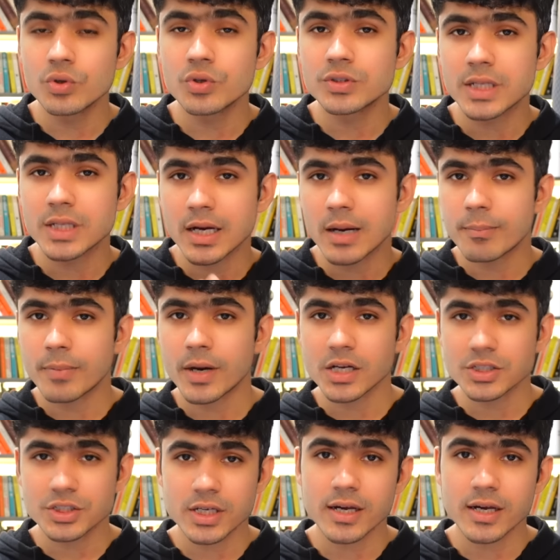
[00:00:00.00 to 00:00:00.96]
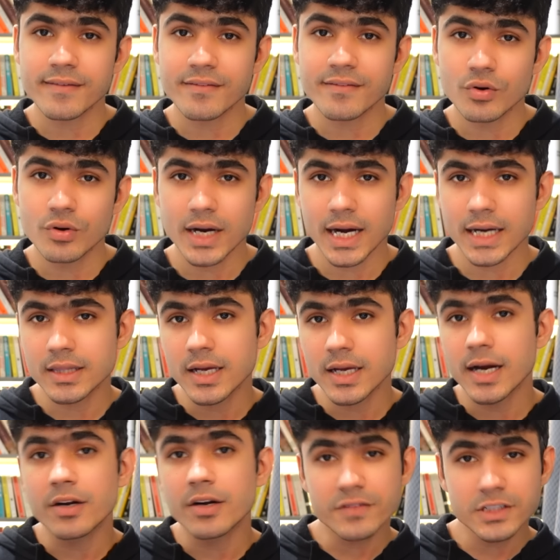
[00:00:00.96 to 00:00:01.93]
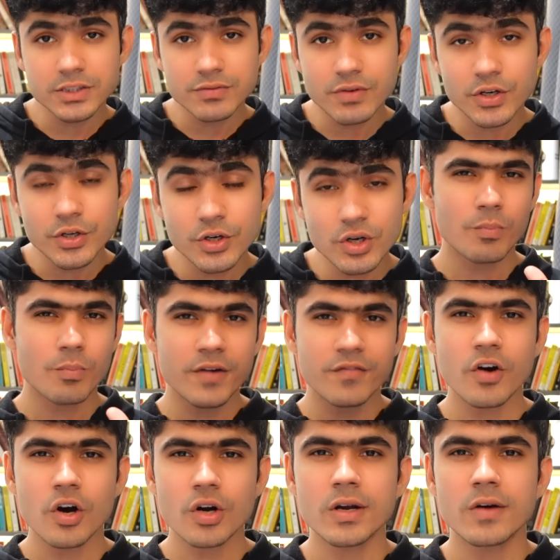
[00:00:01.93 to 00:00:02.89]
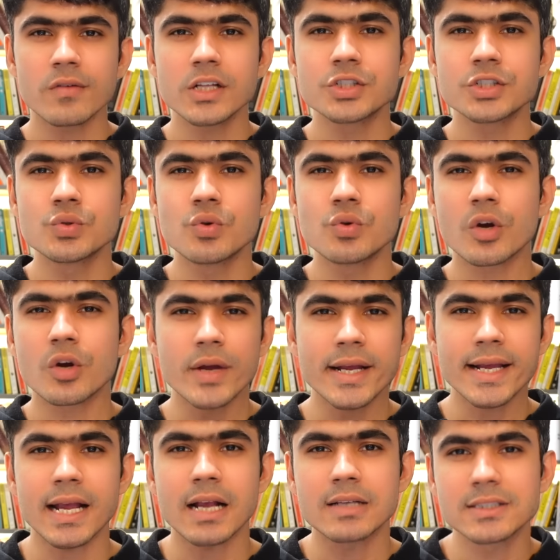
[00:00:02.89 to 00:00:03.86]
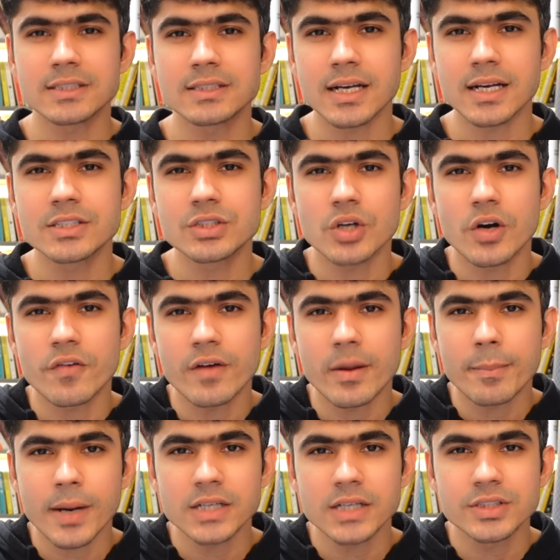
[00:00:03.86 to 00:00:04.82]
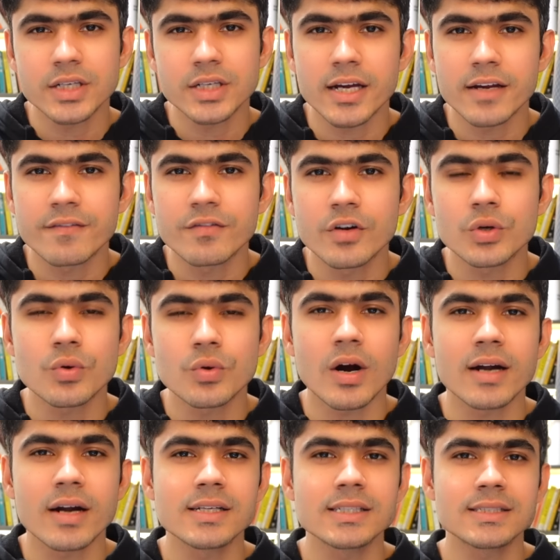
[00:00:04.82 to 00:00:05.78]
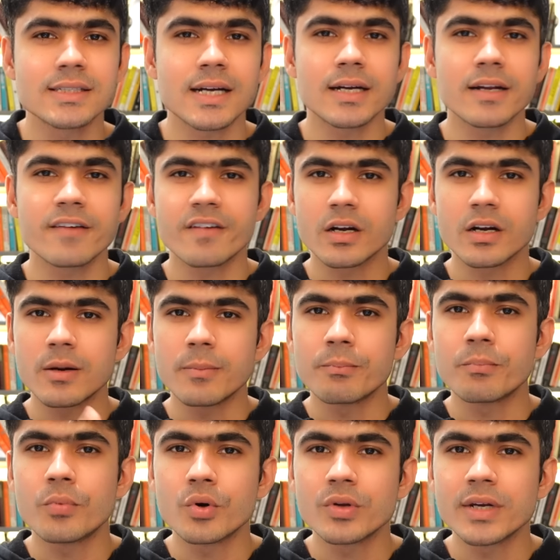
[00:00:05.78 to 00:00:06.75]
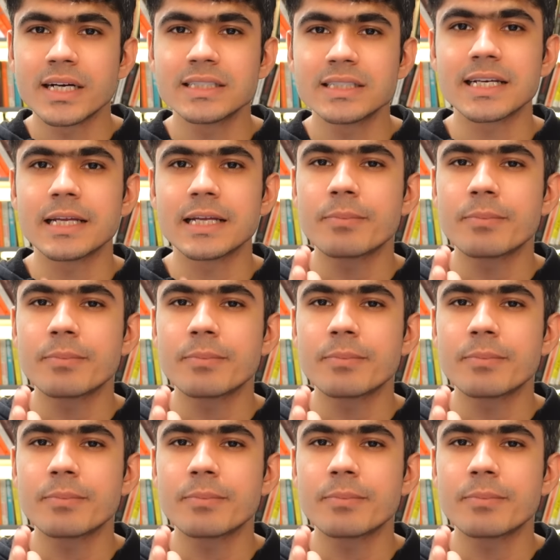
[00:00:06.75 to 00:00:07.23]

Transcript: using Apache Airflow at the end of this video. But for now, let's do a quick exercise of Apache Airflow to understand different components in